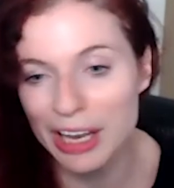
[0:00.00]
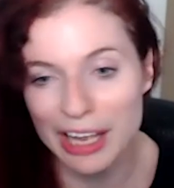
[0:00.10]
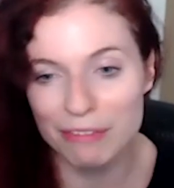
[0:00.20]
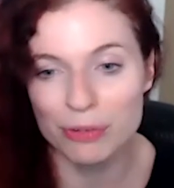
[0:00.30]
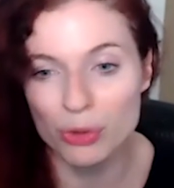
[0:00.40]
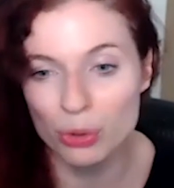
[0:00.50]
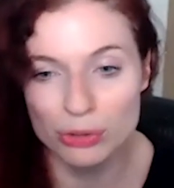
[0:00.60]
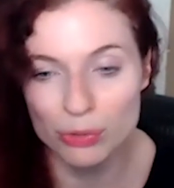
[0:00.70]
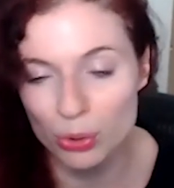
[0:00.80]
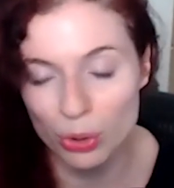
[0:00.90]
And for
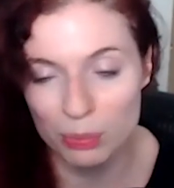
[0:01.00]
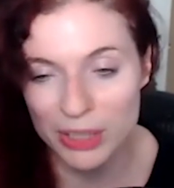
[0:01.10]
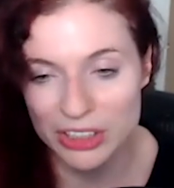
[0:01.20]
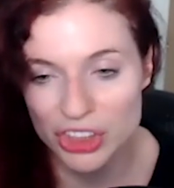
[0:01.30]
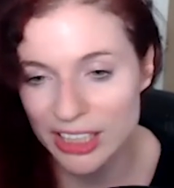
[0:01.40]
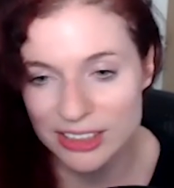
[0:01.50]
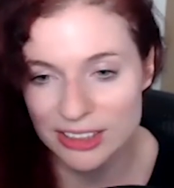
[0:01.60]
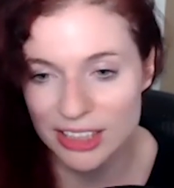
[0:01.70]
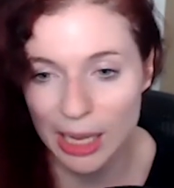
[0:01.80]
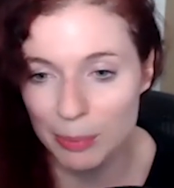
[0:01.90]
those of you who don't play chess,
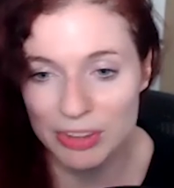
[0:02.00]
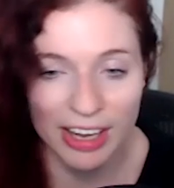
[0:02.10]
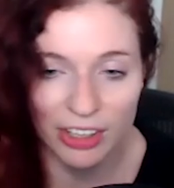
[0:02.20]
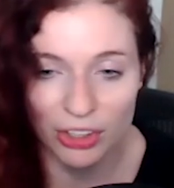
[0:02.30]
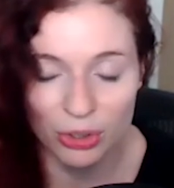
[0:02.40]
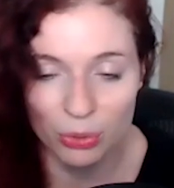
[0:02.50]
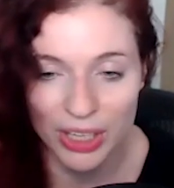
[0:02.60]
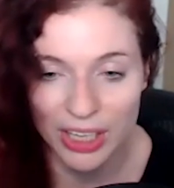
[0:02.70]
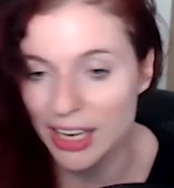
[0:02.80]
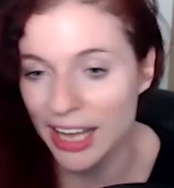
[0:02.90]
it's like, I'm attacking your
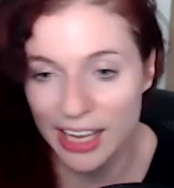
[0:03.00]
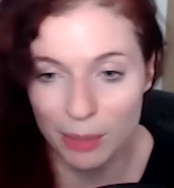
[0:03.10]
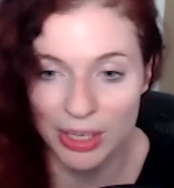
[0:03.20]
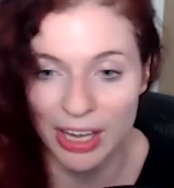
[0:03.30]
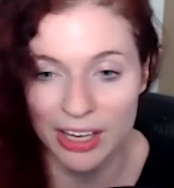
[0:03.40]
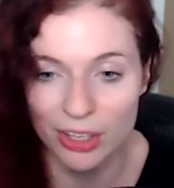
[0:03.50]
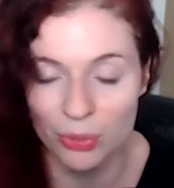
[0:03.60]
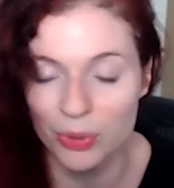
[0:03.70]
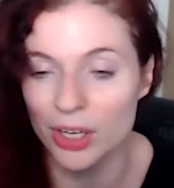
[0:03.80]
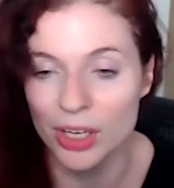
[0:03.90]
queen and I'm attacking
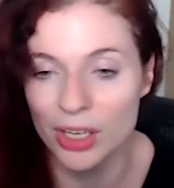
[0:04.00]
your rook.